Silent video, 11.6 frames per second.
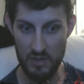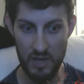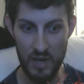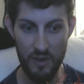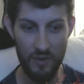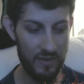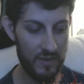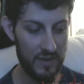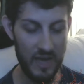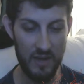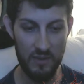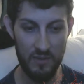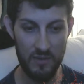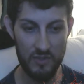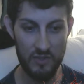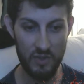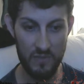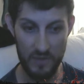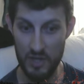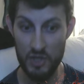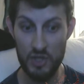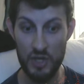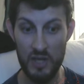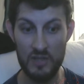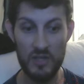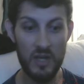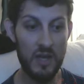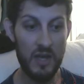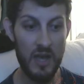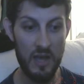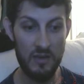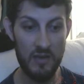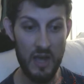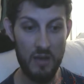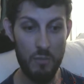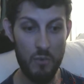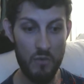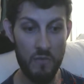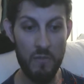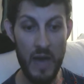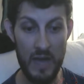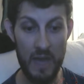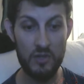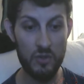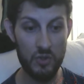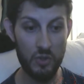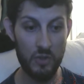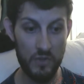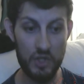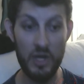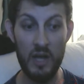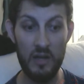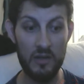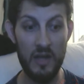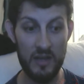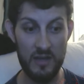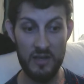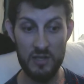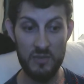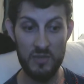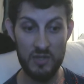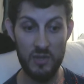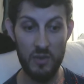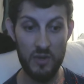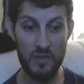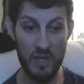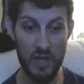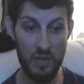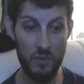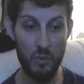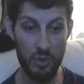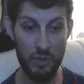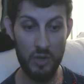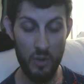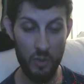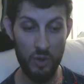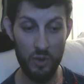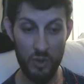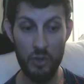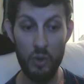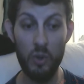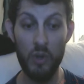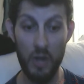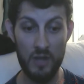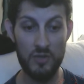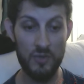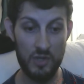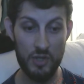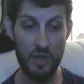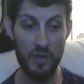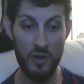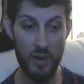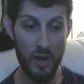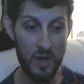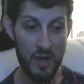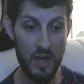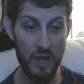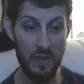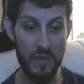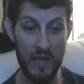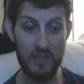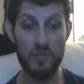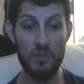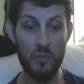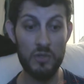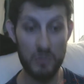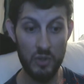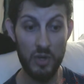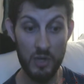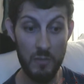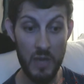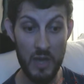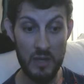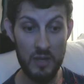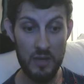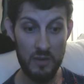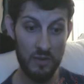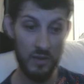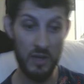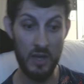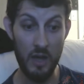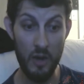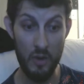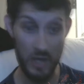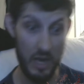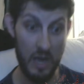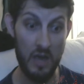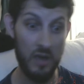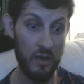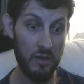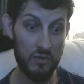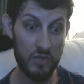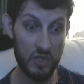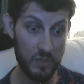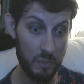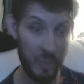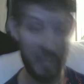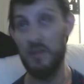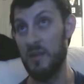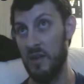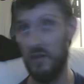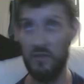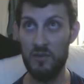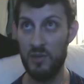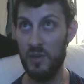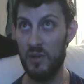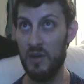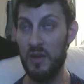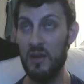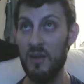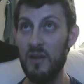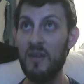you know that sort of initiates, and move back to sort of a childlike intimacy where you say we're going to hold on to each other, and that's what's going to make it okay despite the inevitability.